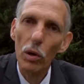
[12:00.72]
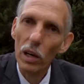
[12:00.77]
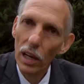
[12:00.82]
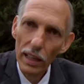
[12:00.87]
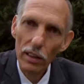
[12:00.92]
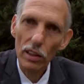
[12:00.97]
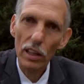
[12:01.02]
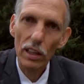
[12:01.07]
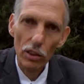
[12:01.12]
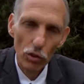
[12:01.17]
would
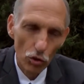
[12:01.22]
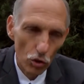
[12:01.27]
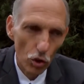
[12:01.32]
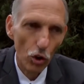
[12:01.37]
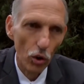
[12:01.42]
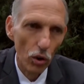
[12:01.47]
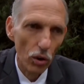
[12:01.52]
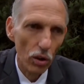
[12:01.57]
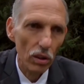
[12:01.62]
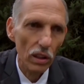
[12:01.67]
like to
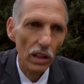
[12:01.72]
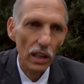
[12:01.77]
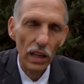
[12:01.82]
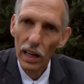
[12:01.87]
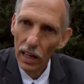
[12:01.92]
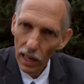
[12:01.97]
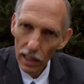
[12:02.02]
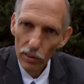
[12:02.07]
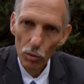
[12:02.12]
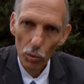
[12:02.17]
control
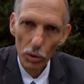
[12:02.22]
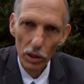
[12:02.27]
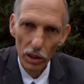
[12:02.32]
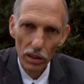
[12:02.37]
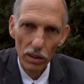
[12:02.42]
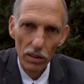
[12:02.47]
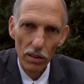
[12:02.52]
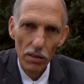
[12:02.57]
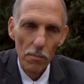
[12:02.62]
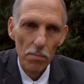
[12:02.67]
God's
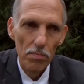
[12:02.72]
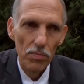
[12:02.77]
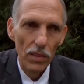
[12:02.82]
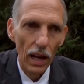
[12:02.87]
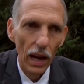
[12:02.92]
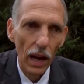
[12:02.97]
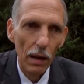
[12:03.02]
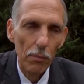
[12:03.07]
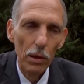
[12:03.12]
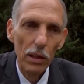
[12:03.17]
work.
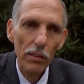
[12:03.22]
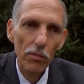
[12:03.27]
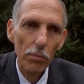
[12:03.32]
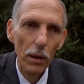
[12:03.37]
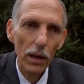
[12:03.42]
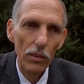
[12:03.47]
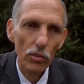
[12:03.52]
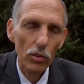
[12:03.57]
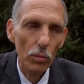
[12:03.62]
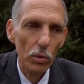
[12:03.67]
I believe
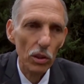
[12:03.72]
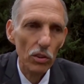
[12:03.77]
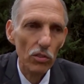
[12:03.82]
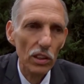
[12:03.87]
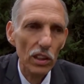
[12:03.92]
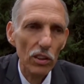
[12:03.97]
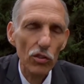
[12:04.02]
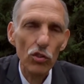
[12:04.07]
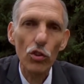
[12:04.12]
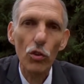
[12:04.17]
Pastor
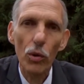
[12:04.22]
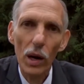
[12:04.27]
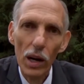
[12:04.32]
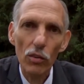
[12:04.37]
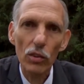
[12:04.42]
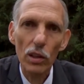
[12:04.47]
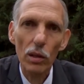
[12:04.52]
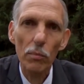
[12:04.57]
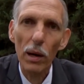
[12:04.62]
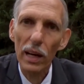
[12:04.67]
Wilson is
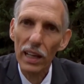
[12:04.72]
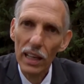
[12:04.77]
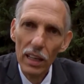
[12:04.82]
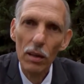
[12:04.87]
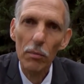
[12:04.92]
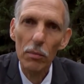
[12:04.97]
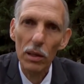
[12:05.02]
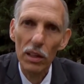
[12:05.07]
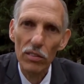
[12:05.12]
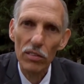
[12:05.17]
surrounded by
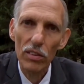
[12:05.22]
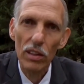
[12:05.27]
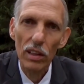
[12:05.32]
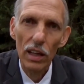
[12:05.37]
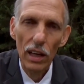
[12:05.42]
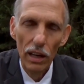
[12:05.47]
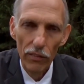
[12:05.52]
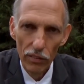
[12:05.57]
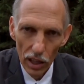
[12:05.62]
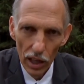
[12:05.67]
enemies
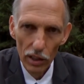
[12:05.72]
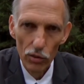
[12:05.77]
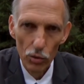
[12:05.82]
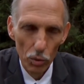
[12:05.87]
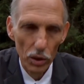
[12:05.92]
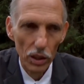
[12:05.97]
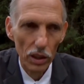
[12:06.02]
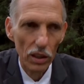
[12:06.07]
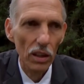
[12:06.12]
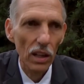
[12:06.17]
of God's
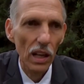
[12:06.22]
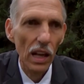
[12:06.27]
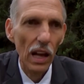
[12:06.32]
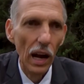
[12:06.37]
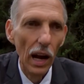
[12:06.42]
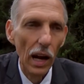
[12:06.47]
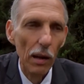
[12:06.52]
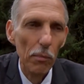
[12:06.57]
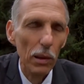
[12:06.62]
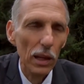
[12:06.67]
work.
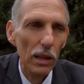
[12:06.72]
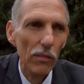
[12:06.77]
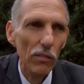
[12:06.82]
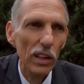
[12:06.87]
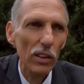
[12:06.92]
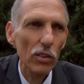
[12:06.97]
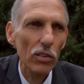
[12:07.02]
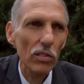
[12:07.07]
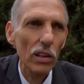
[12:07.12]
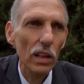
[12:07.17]
I believe
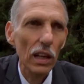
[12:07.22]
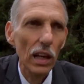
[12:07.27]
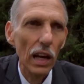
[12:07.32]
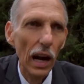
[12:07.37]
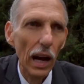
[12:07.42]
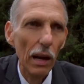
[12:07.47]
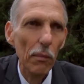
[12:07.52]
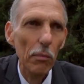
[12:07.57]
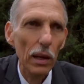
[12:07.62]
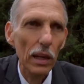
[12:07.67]

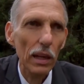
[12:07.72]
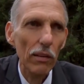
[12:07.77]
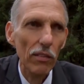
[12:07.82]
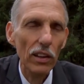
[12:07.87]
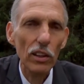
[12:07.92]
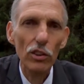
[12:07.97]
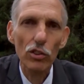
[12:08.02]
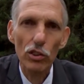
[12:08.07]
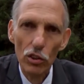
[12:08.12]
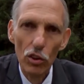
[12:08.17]

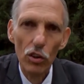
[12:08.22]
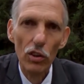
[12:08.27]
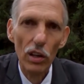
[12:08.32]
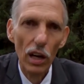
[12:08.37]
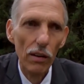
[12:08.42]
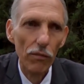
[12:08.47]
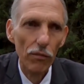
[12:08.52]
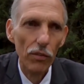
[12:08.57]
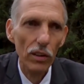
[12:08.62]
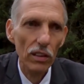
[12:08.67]
at the General
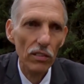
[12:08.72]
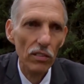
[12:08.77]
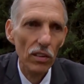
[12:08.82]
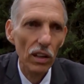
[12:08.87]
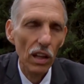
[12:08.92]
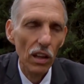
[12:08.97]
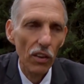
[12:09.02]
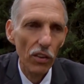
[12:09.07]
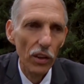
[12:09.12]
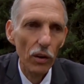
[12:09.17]
Conference
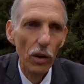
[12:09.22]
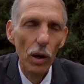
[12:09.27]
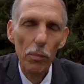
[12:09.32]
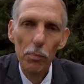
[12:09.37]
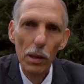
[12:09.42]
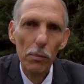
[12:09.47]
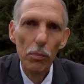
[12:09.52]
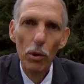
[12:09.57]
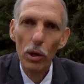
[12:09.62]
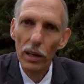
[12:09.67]
there are
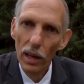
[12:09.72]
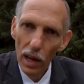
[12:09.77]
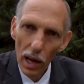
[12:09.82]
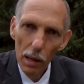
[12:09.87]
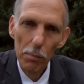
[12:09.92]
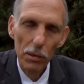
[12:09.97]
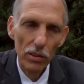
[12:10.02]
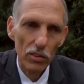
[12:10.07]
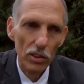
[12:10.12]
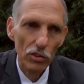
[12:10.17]
people in
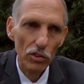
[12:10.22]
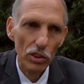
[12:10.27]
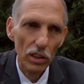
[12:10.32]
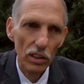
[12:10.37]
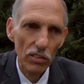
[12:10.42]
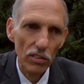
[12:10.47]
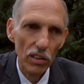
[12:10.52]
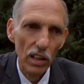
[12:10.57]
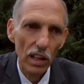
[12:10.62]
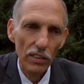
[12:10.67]
high
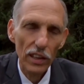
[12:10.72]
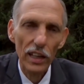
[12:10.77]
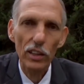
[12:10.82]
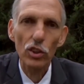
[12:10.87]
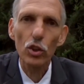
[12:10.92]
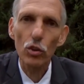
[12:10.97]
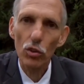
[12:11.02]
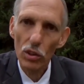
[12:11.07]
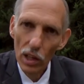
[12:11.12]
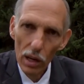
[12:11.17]
positions
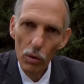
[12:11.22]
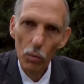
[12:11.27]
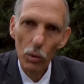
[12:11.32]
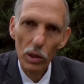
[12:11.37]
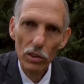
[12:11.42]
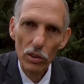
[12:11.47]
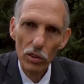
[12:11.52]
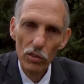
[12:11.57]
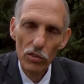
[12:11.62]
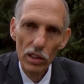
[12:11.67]
that do not
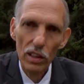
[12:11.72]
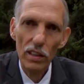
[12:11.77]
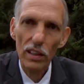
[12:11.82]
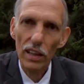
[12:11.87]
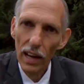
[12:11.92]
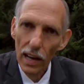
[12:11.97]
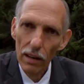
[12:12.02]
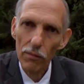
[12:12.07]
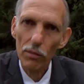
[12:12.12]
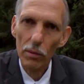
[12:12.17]
want to see
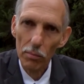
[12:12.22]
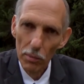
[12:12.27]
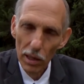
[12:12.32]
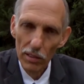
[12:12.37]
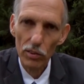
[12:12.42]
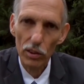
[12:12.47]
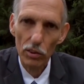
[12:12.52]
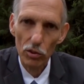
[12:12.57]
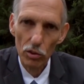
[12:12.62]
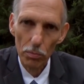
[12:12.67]
the Advent
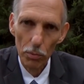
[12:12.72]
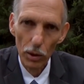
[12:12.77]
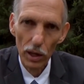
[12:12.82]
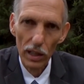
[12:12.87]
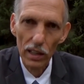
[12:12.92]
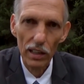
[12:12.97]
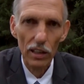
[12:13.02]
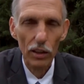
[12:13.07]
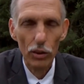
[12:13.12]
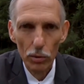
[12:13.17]
message
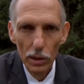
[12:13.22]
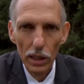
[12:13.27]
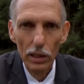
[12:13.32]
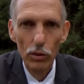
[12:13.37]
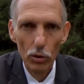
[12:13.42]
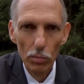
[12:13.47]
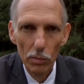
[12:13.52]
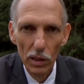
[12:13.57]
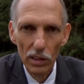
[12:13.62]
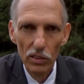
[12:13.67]
spread and the three
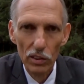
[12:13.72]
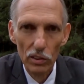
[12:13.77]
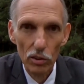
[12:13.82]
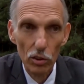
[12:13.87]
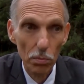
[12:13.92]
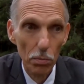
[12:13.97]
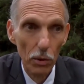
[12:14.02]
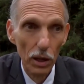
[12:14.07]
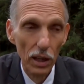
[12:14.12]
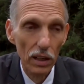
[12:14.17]
angels message
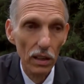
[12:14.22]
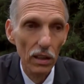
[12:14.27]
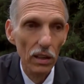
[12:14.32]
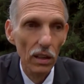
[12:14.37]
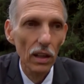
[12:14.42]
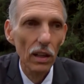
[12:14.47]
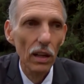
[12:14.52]
is spread